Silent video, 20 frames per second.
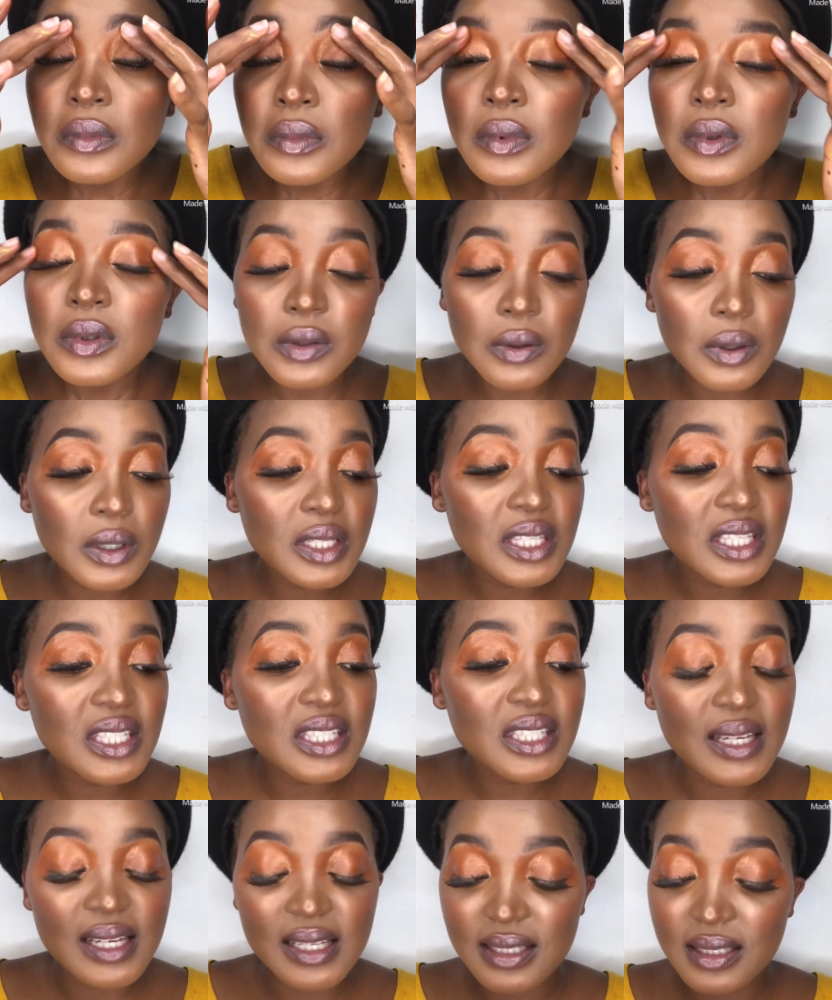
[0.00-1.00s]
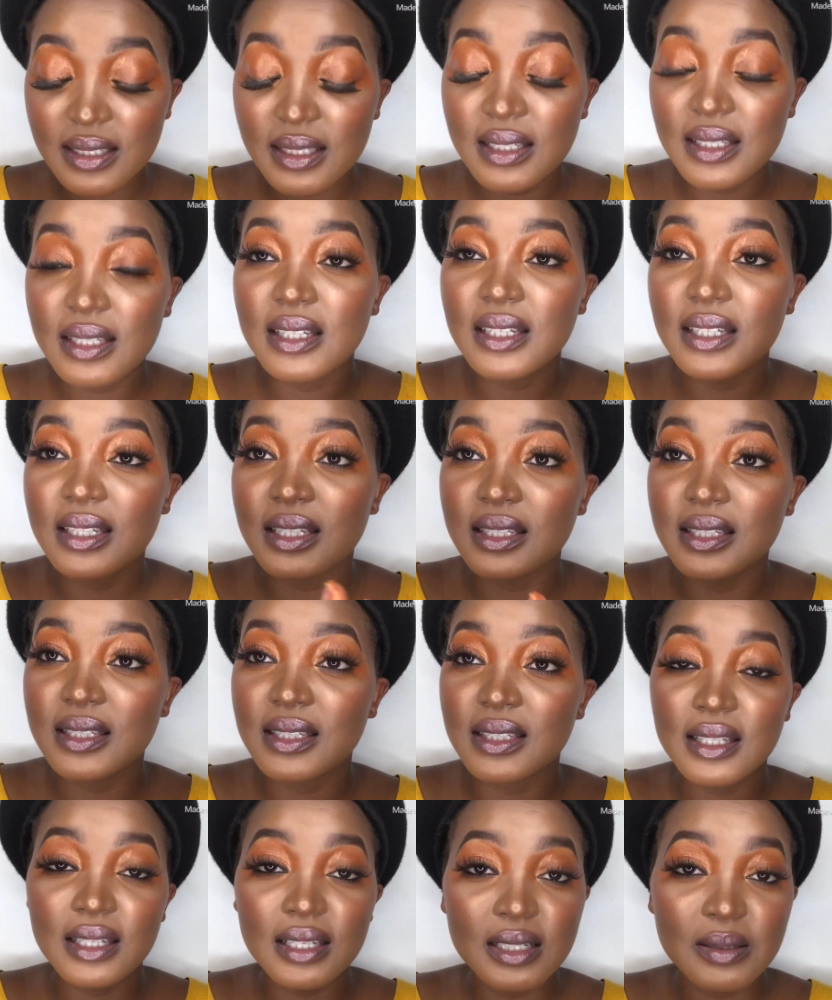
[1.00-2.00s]
So what this does is
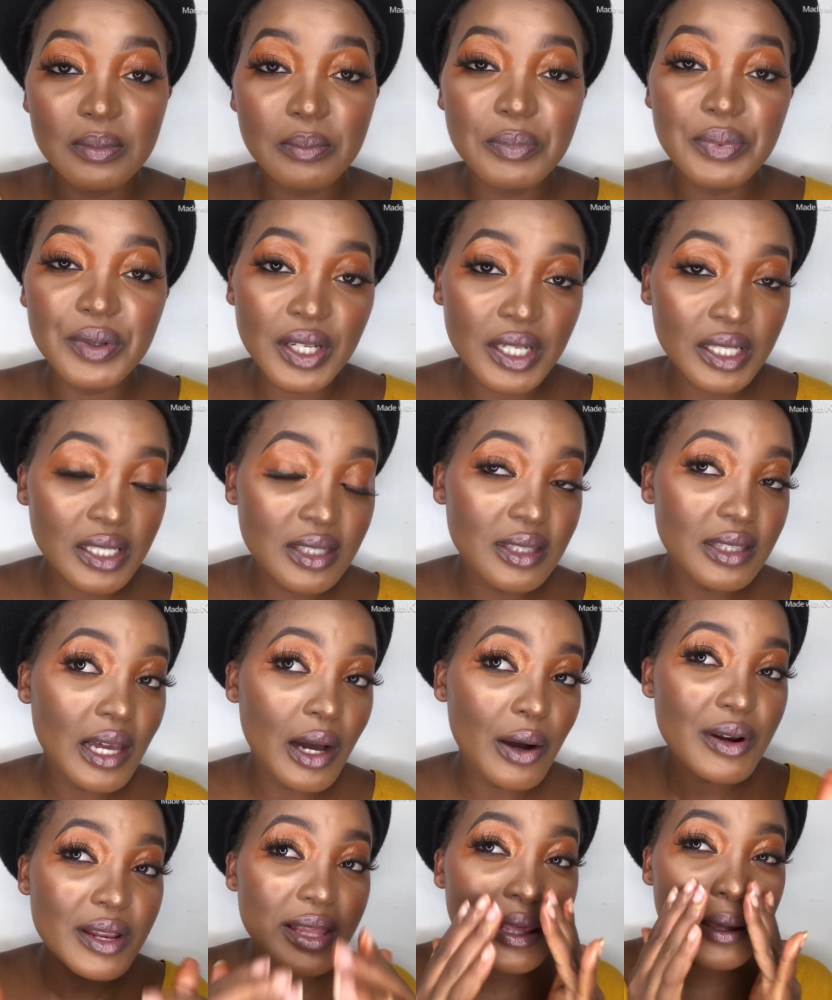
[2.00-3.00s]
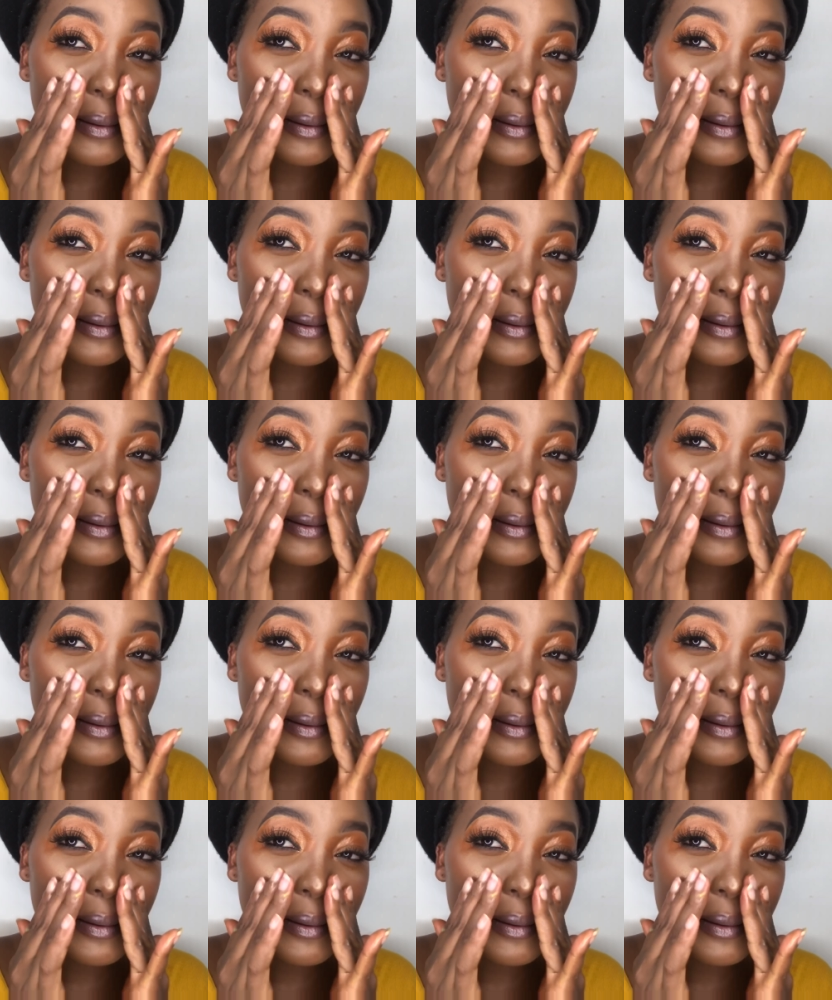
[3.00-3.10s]
it breaks down the